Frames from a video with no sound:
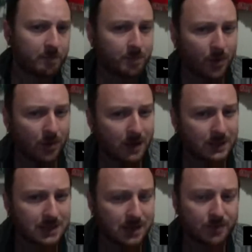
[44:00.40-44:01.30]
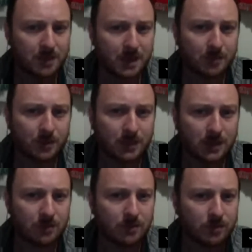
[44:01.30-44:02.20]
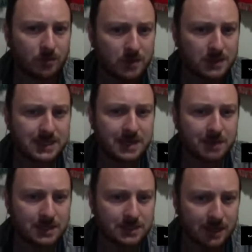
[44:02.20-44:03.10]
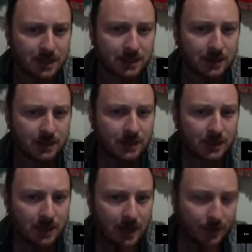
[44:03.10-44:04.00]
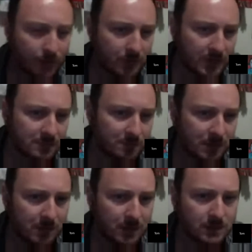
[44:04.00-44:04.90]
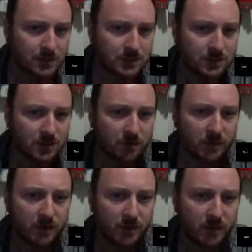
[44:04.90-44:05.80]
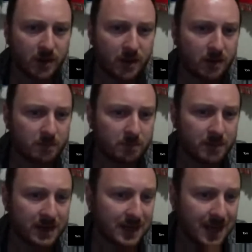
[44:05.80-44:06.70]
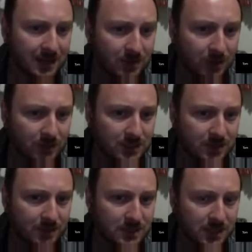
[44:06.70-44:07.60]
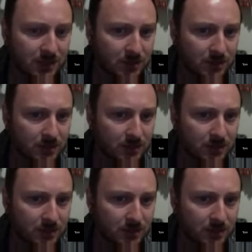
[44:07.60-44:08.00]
But aside from that, I'm looking through the team, and it's like, I know their experience and stuff. Barrientos is obviously good.